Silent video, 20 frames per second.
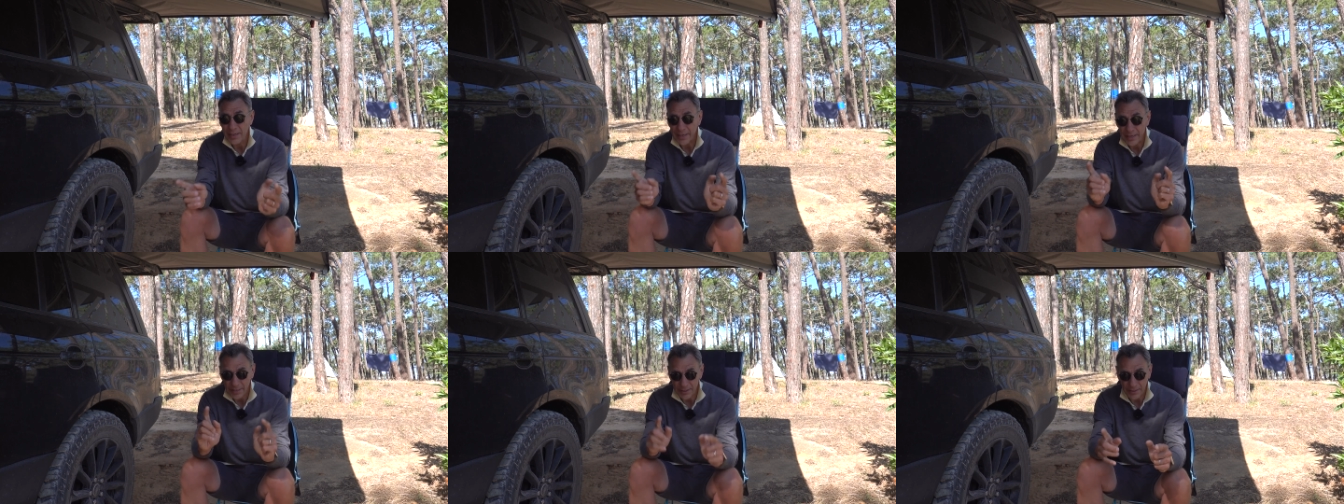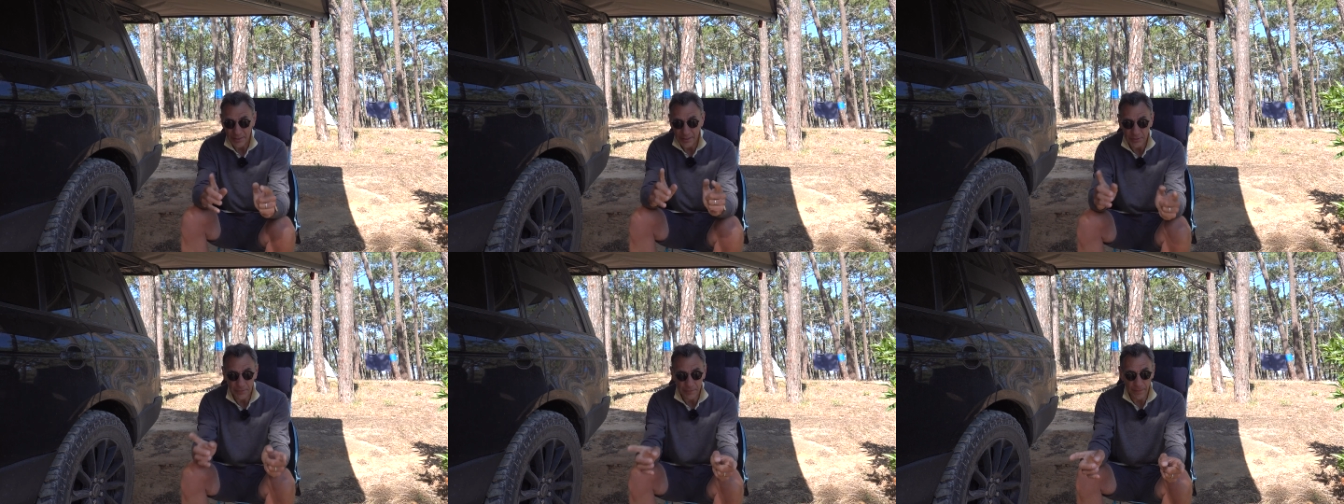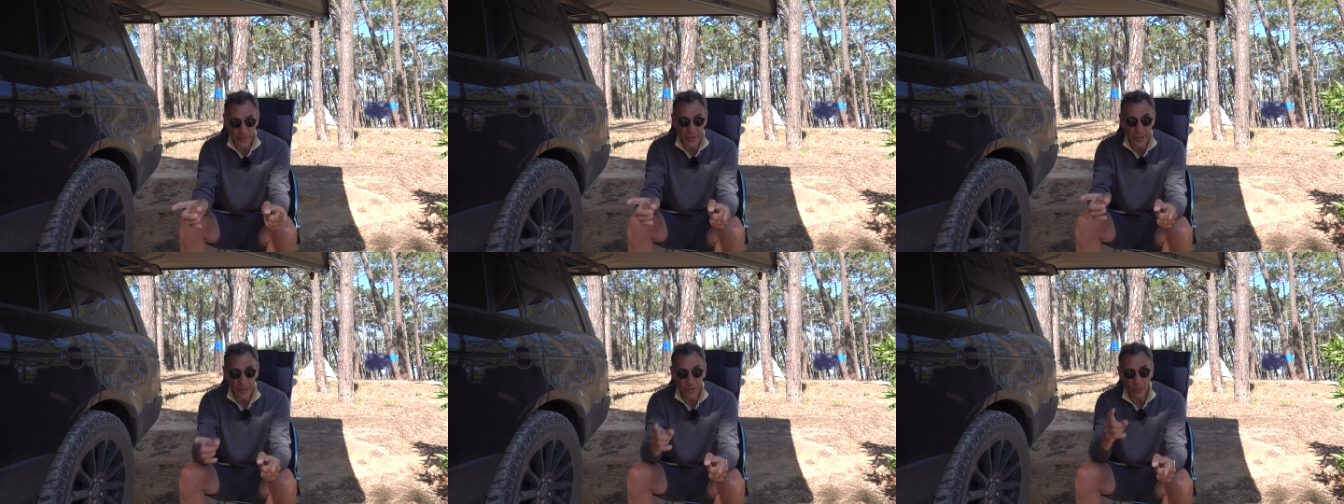In this
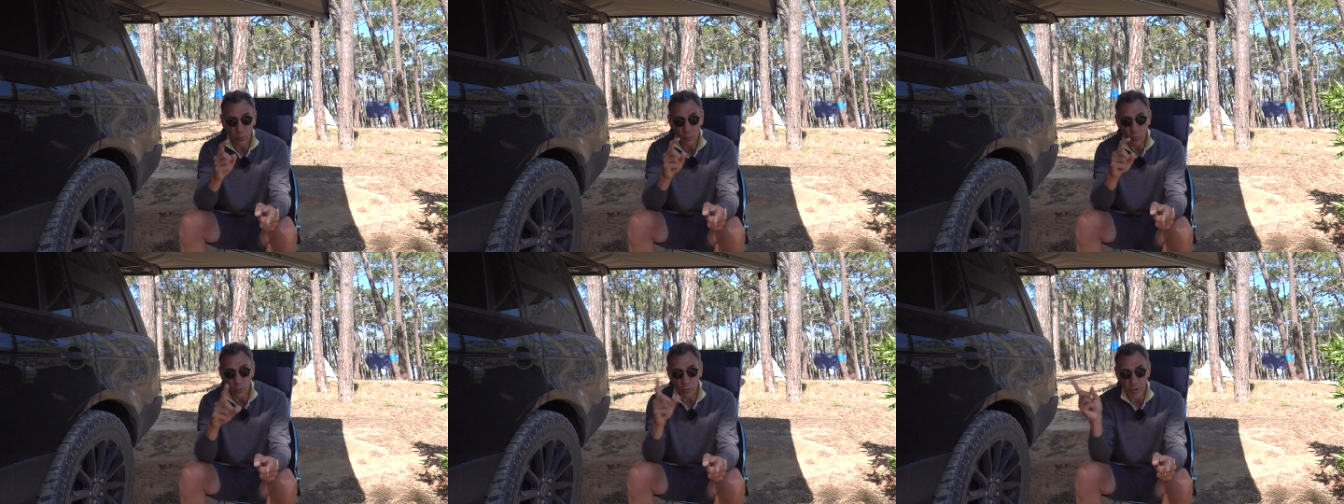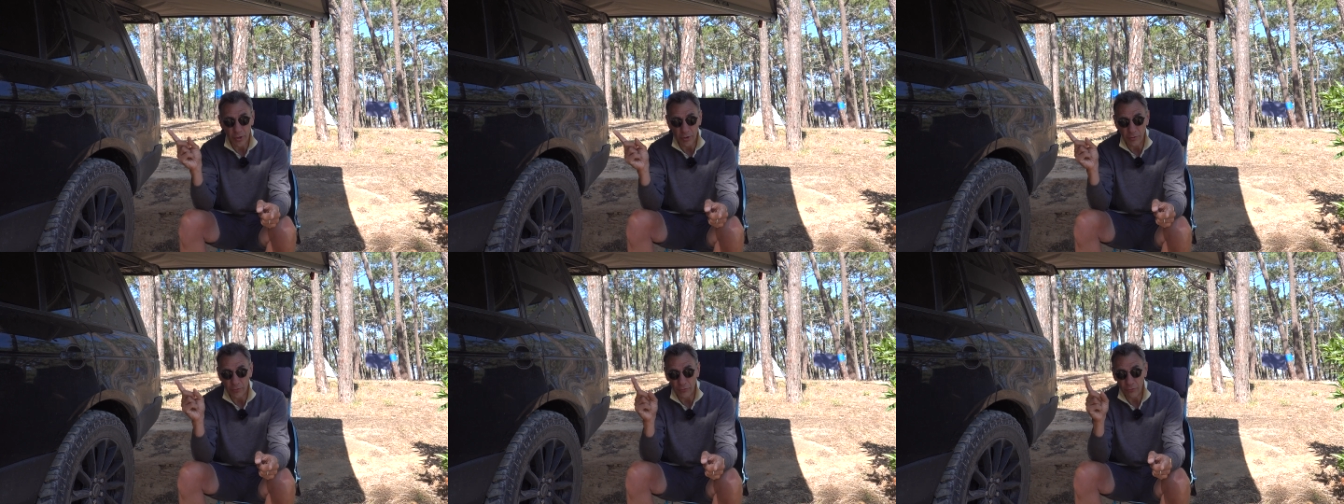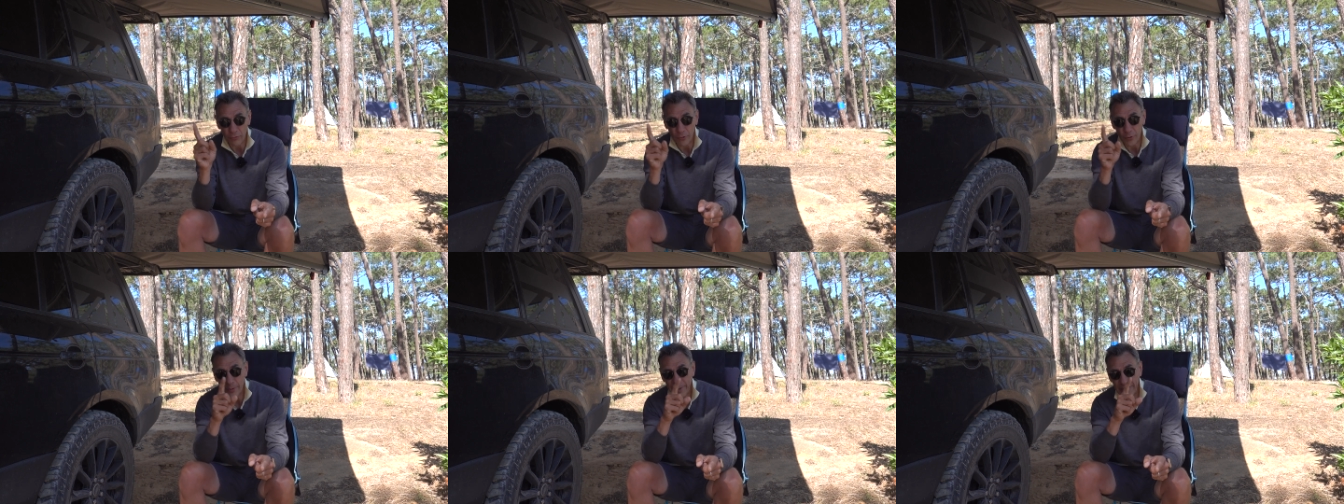video we'll go
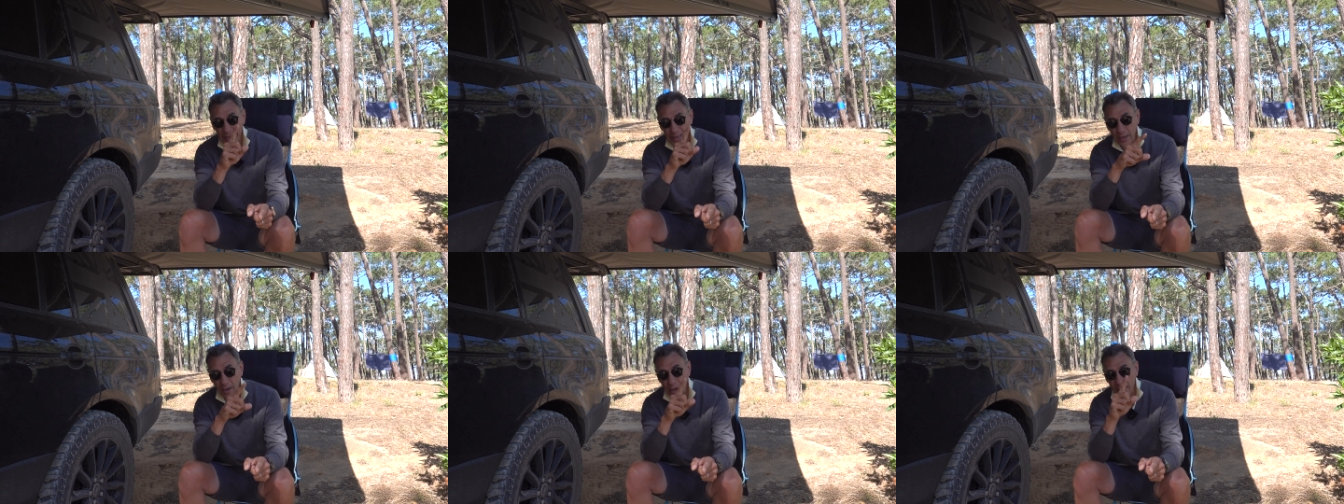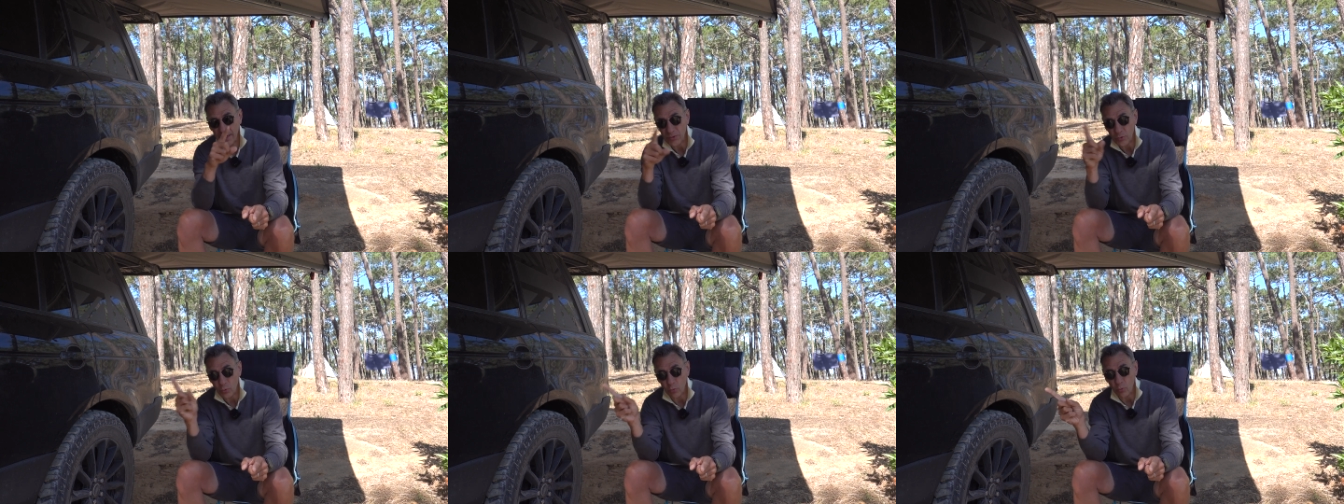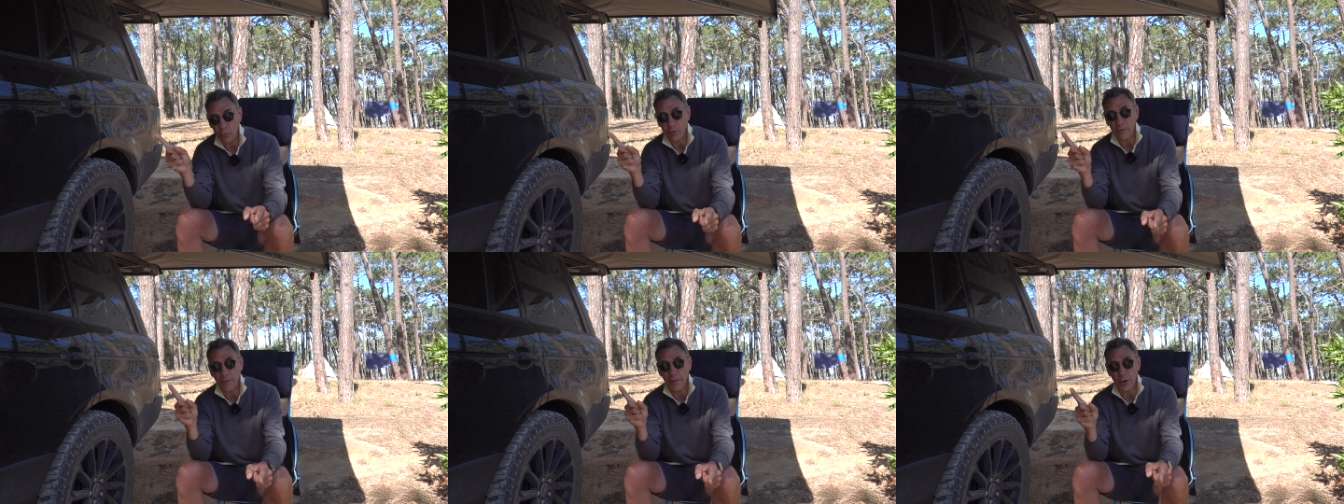through and analyse
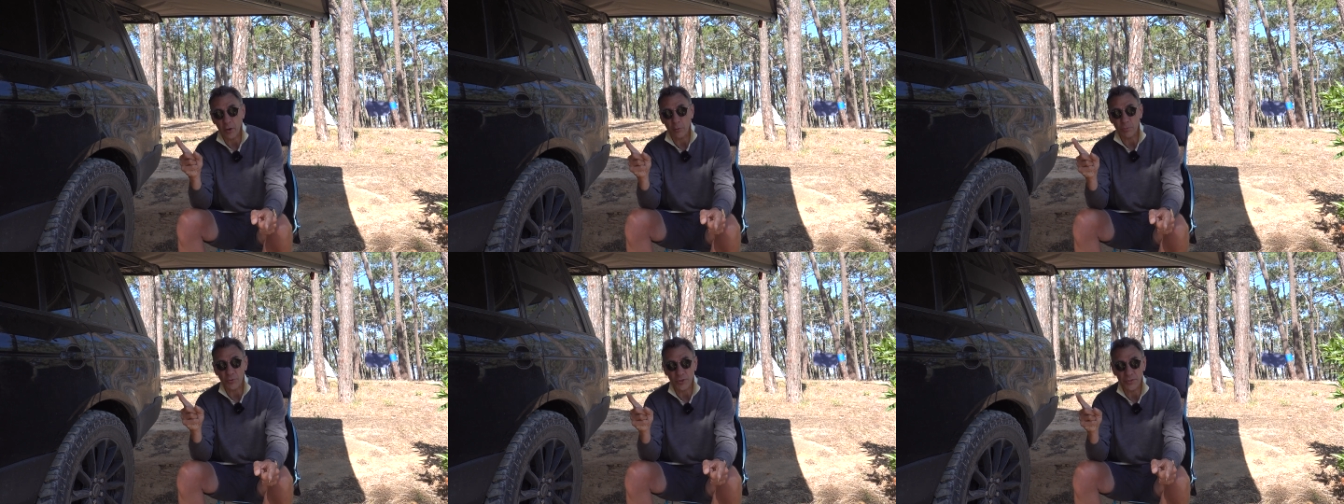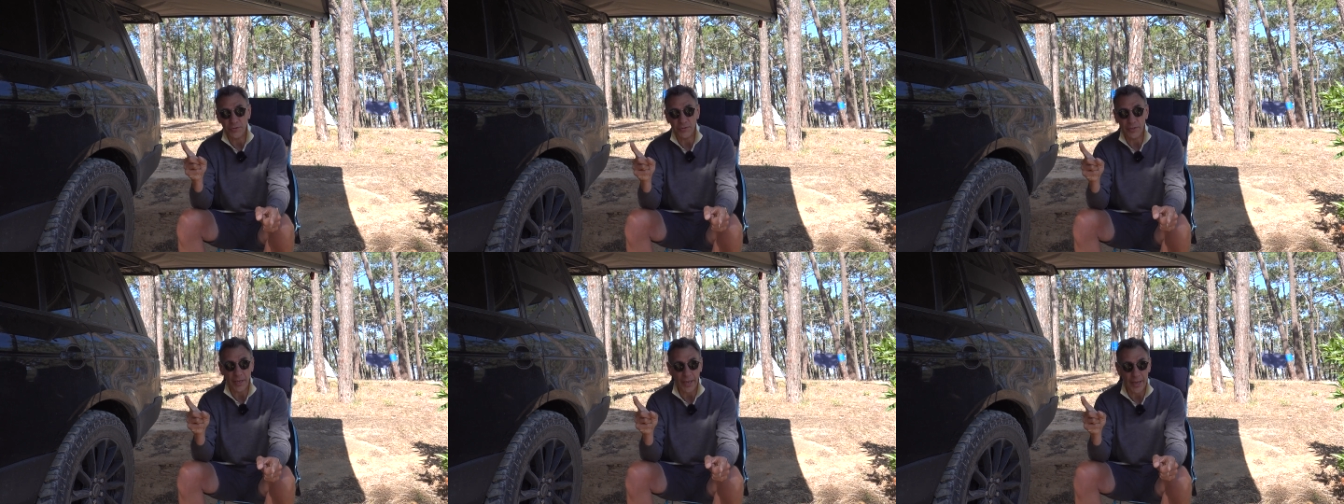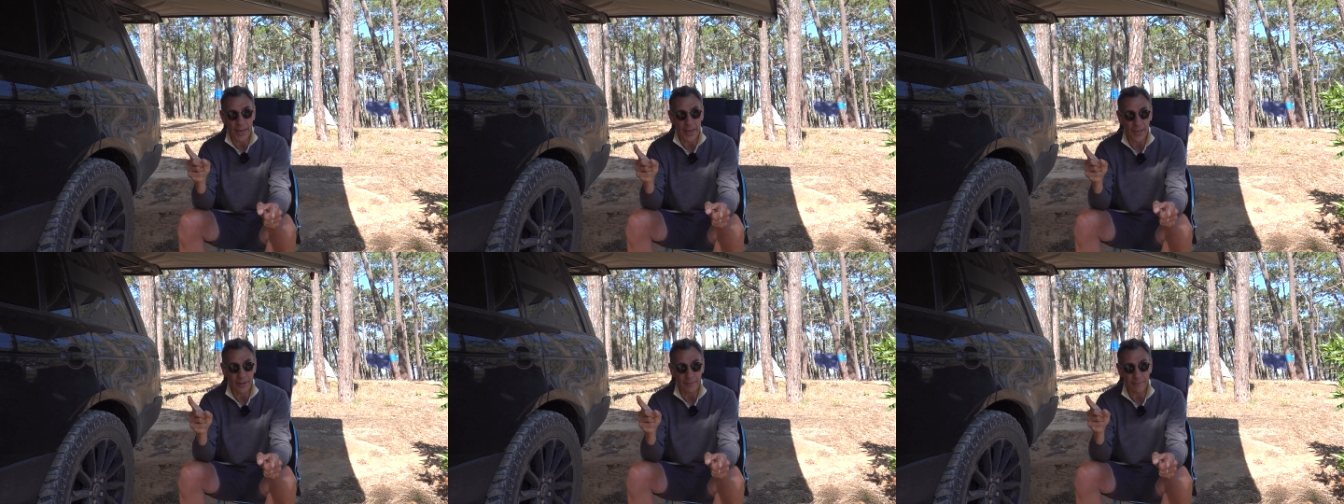all of the options that you
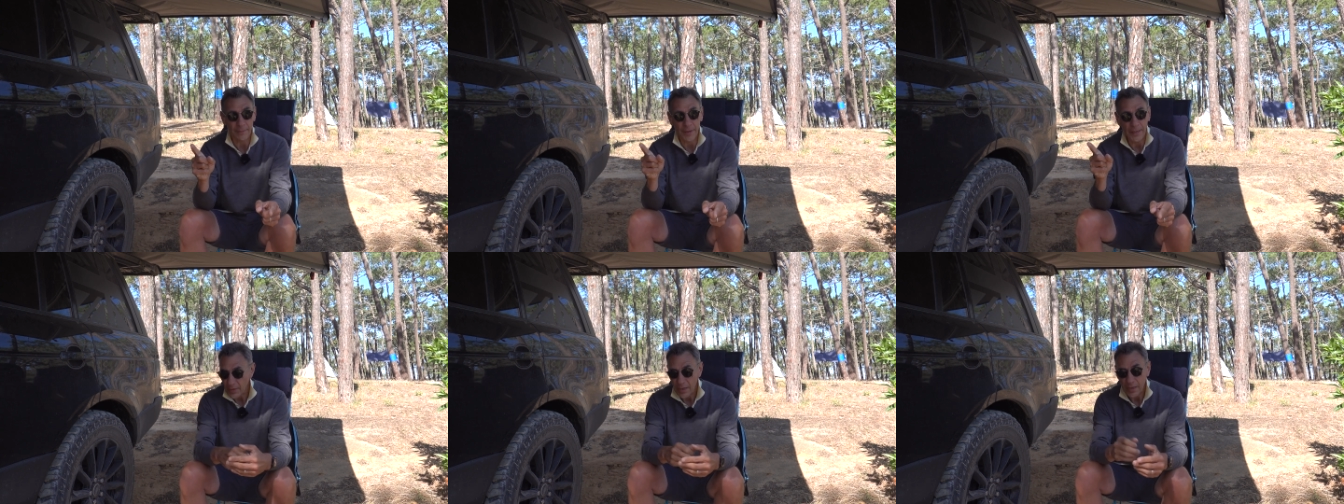have